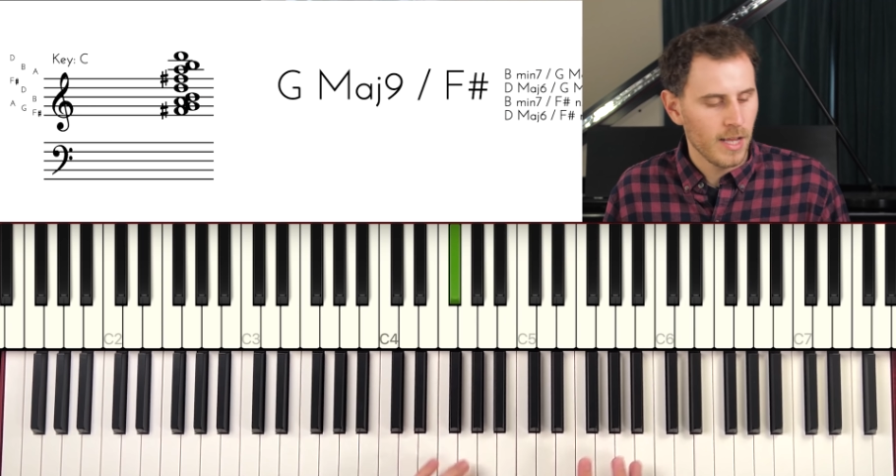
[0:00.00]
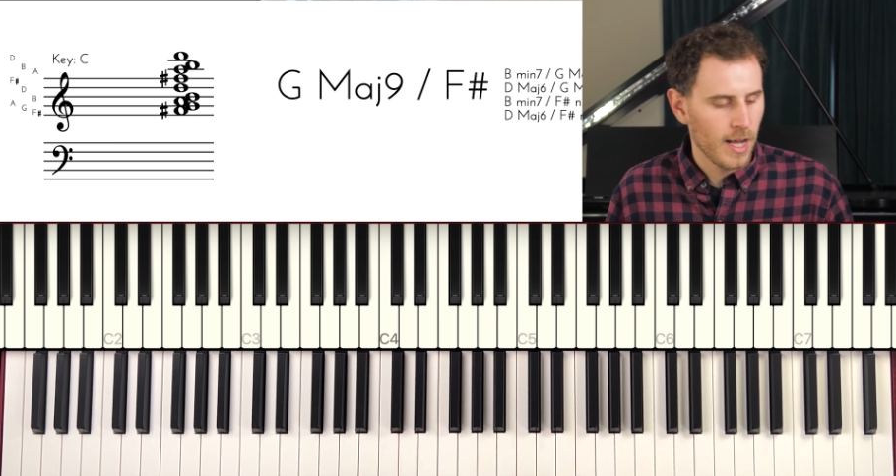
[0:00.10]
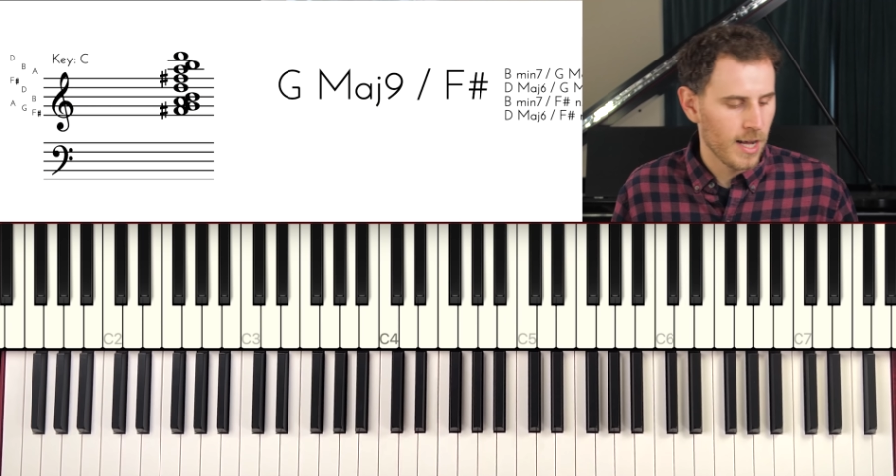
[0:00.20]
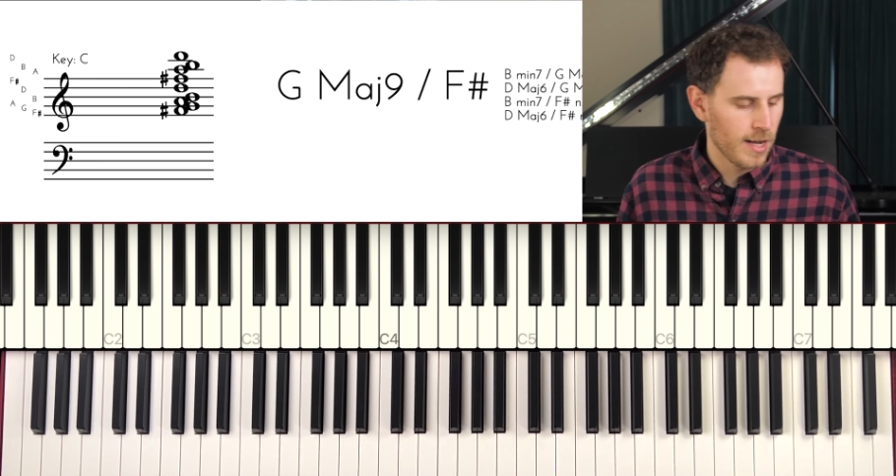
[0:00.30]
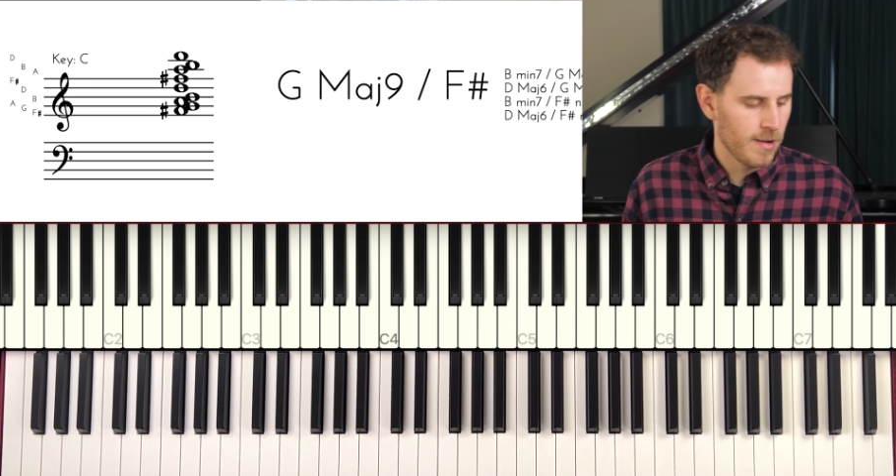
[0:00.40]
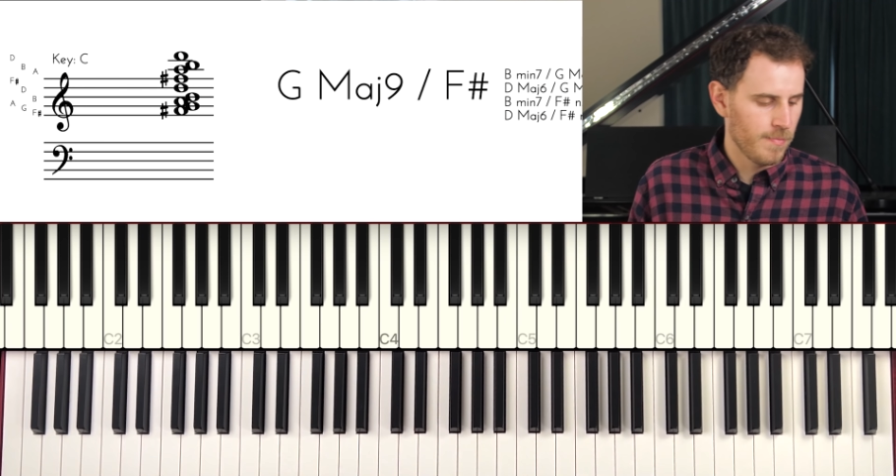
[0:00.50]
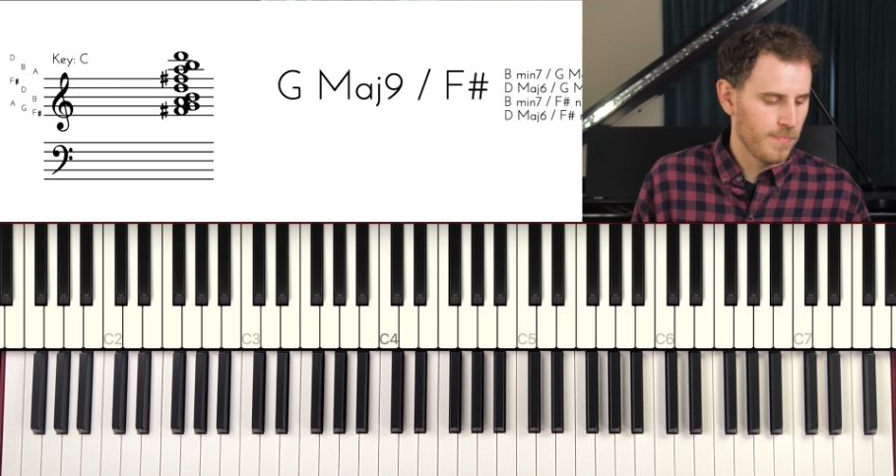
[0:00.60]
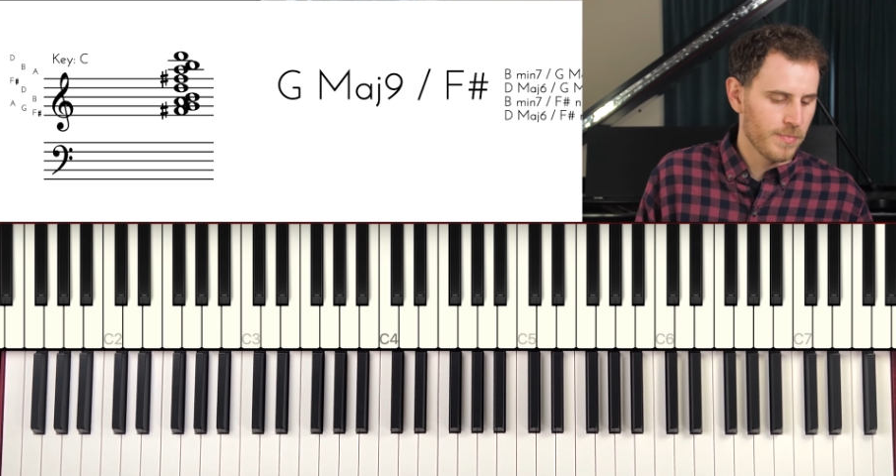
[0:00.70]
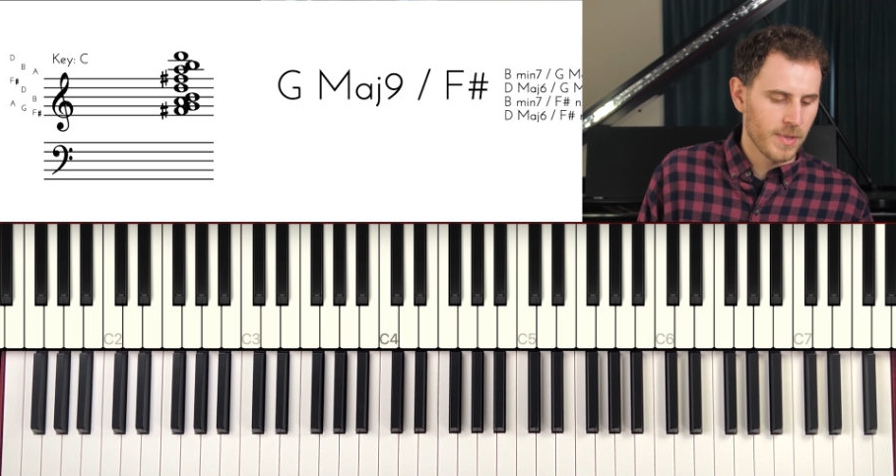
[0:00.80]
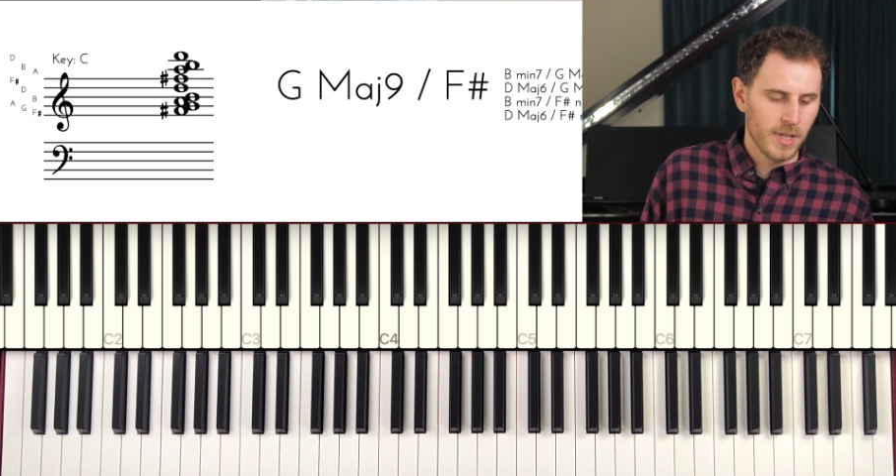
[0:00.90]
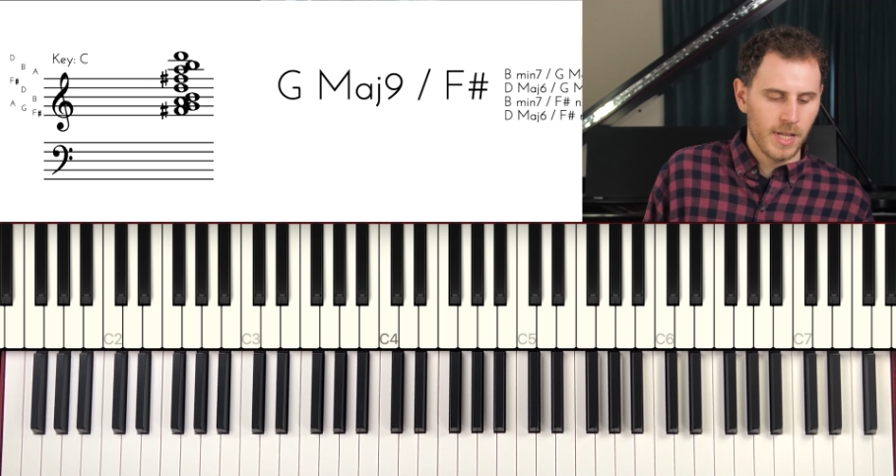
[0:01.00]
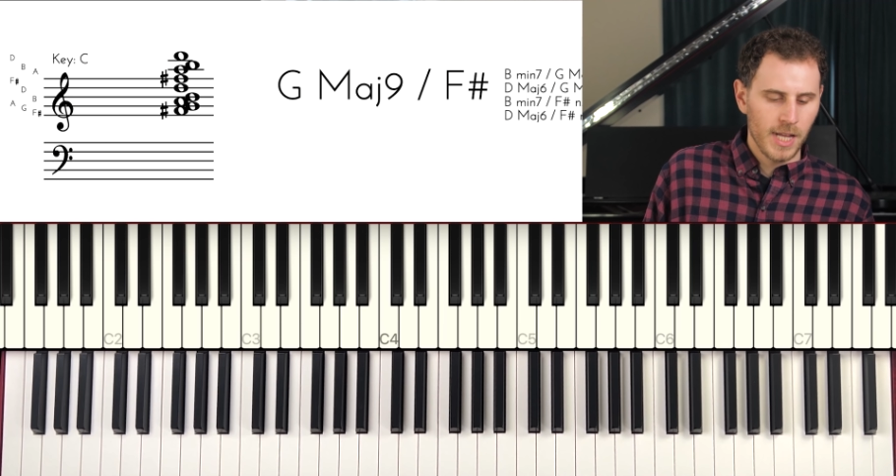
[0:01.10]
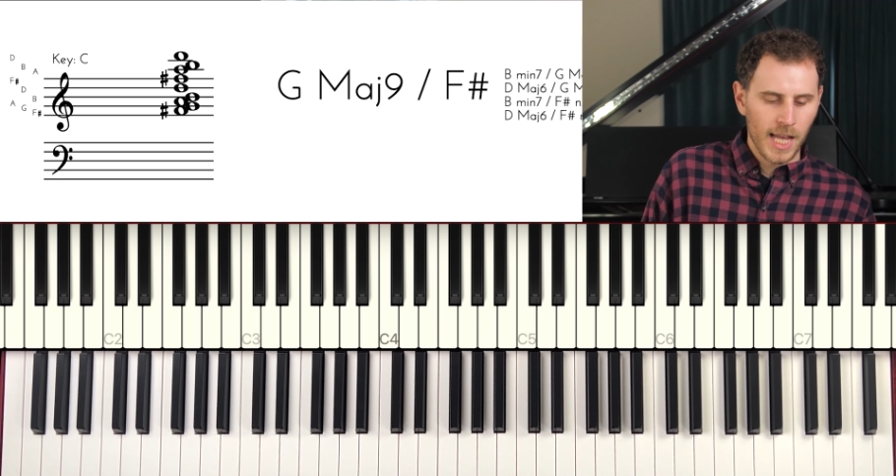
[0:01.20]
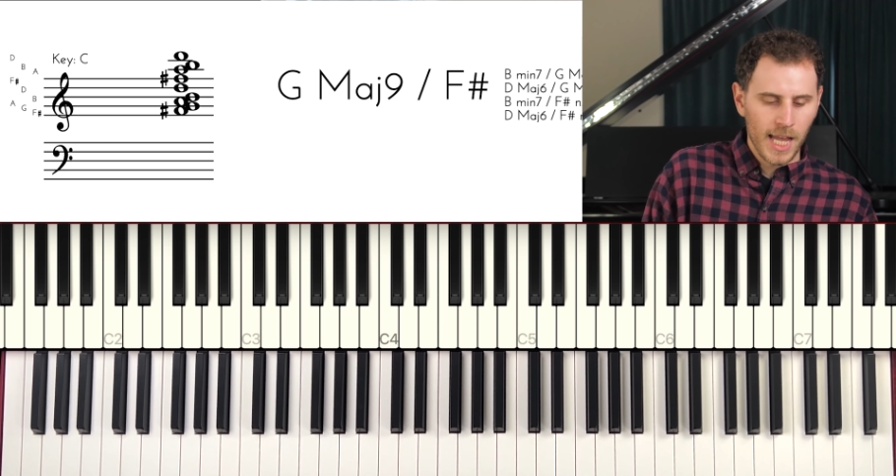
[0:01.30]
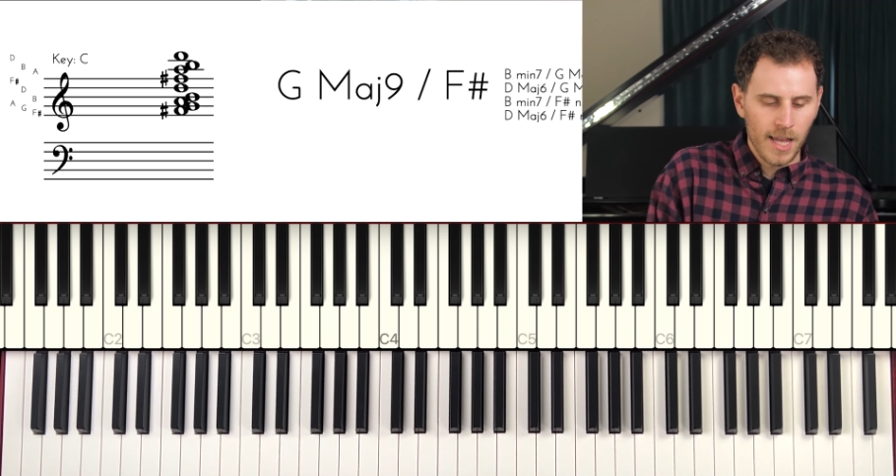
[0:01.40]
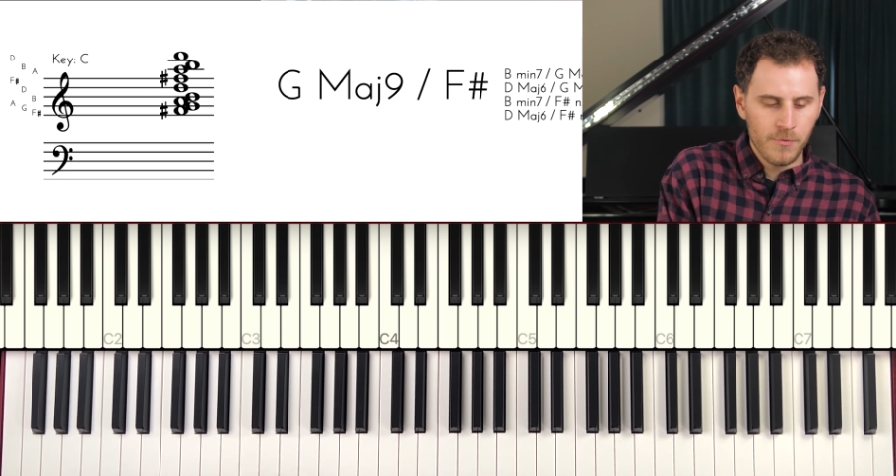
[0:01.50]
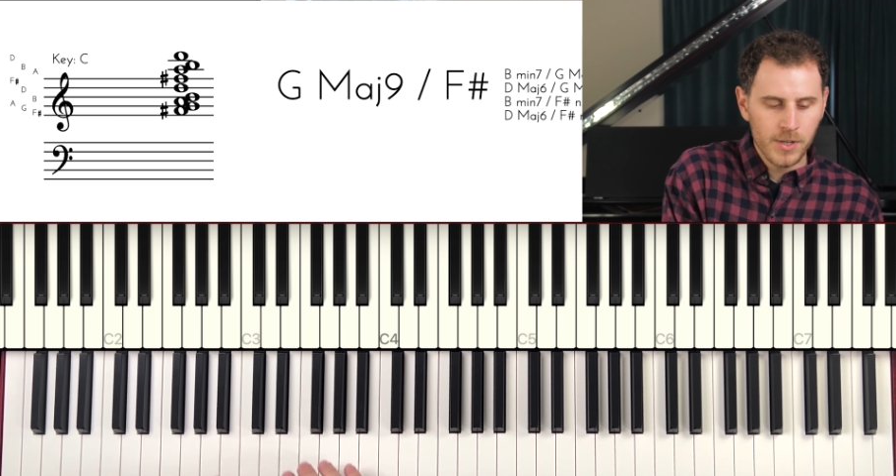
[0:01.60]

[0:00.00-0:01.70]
Um, if